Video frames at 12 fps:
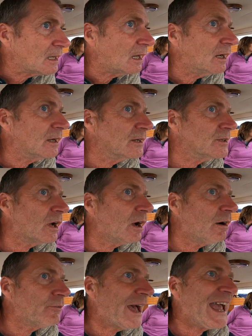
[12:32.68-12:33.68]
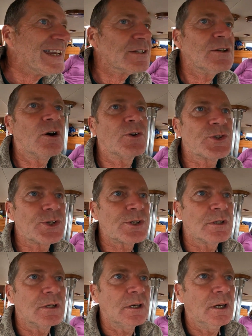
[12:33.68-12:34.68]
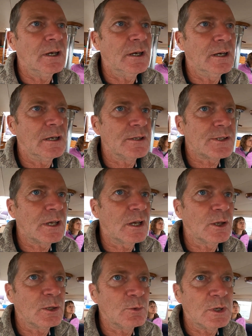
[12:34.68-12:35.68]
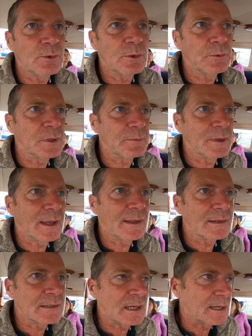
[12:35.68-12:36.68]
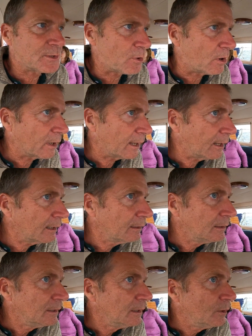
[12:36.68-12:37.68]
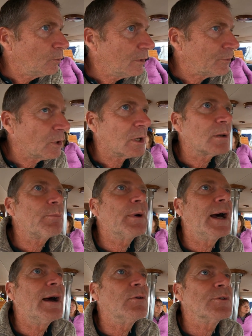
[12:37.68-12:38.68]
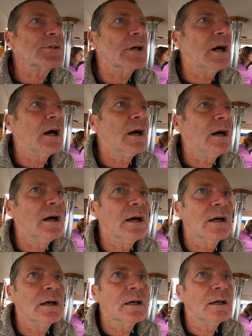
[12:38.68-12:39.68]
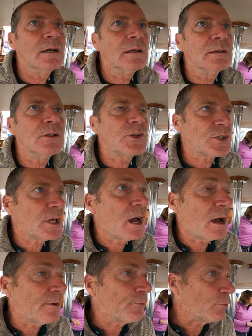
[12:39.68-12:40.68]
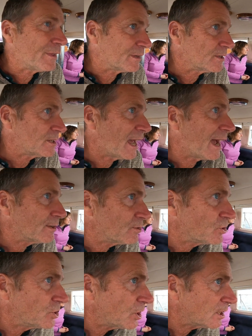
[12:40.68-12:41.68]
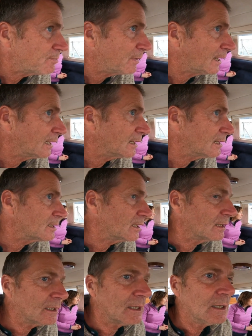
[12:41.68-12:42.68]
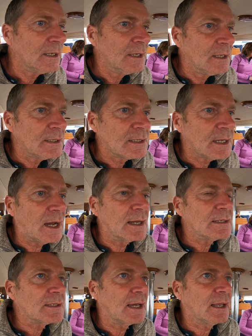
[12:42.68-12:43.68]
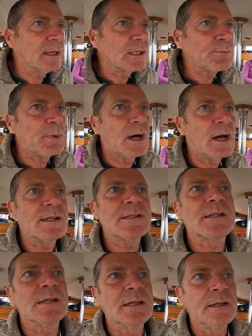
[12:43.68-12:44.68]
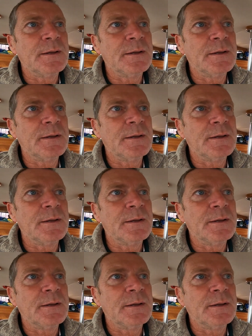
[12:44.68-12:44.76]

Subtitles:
tides of 8 knots, so you really wouldn't want to be getting the tides wrong here. We've got about a knot and a half with us now, so we're just beginning to see the tide taking us past